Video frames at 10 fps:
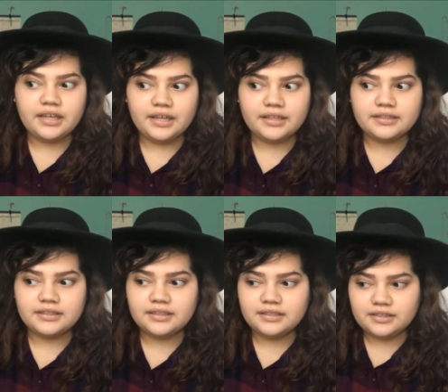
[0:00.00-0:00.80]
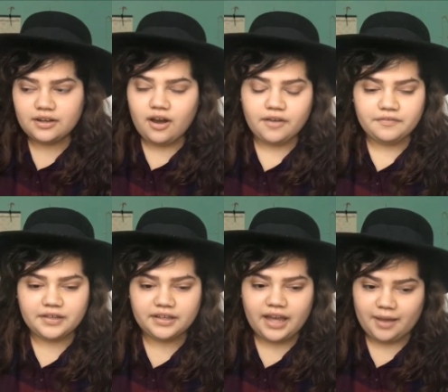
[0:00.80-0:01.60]
in the
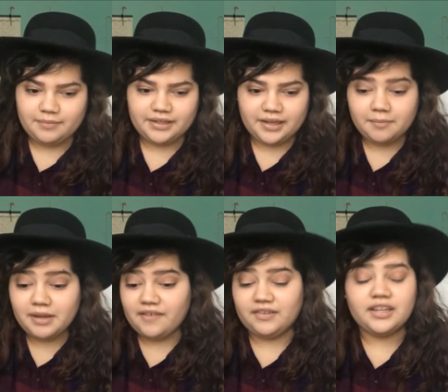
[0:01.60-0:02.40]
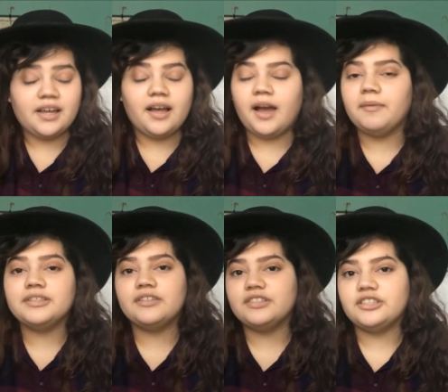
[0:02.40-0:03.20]
coffee cabinet. I'm not even, I
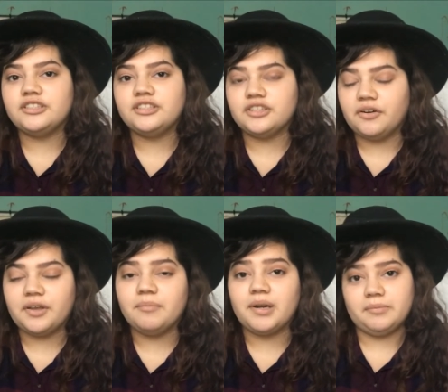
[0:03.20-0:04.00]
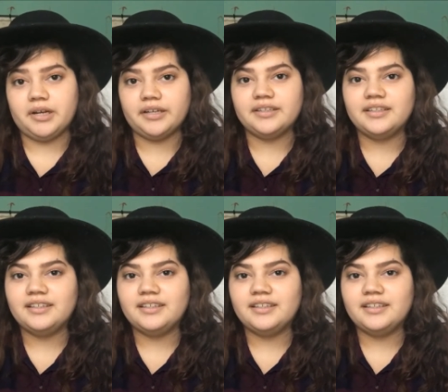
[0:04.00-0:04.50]
wish I was joking, but I'm not.